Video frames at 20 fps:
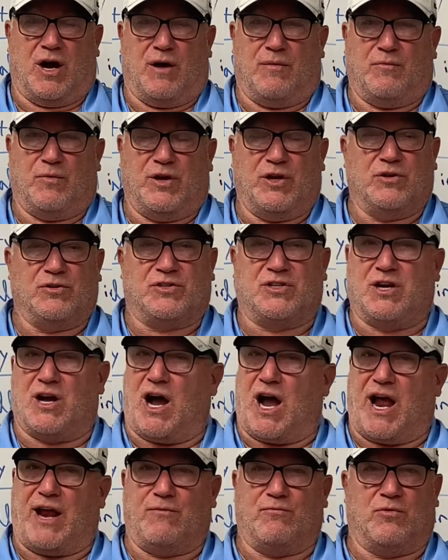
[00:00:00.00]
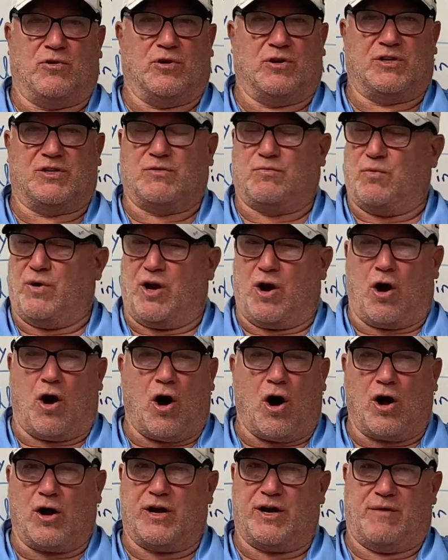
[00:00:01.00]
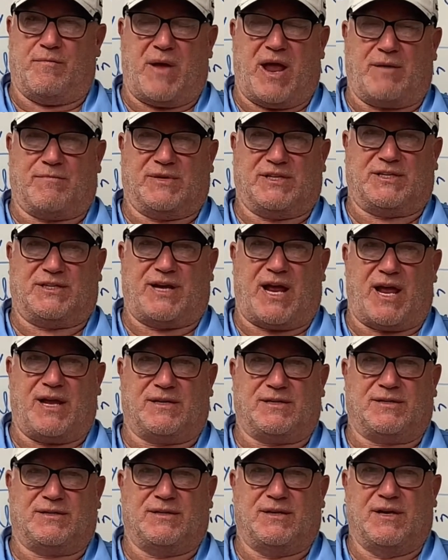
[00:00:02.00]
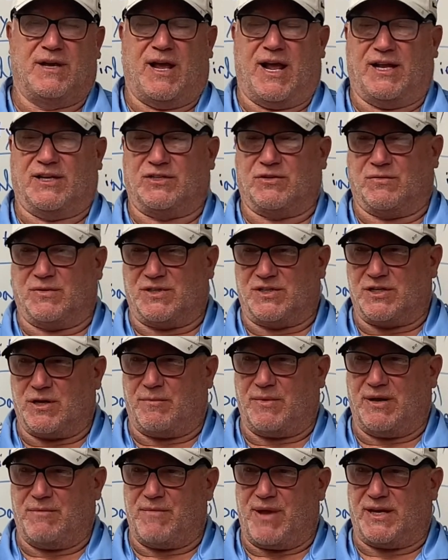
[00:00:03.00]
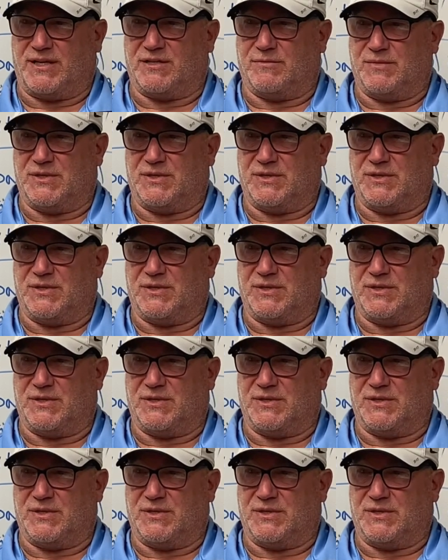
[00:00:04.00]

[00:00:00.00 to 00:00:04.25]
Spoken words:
We use kind words. We're all going to make mistakes. And so when somebody makes a